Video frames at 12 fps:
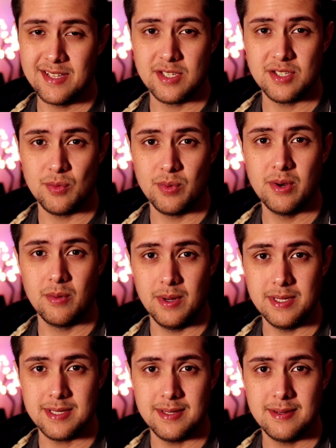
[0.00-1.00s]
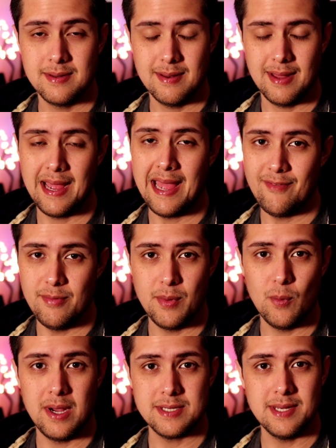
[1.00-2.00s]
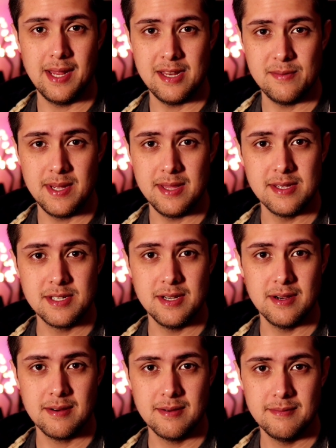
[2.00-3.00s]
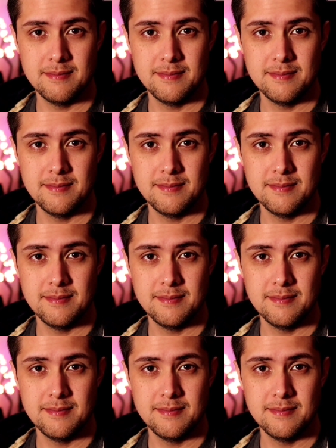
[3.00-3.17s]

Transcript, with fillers: This is the real reason I haven't been watching anime this year.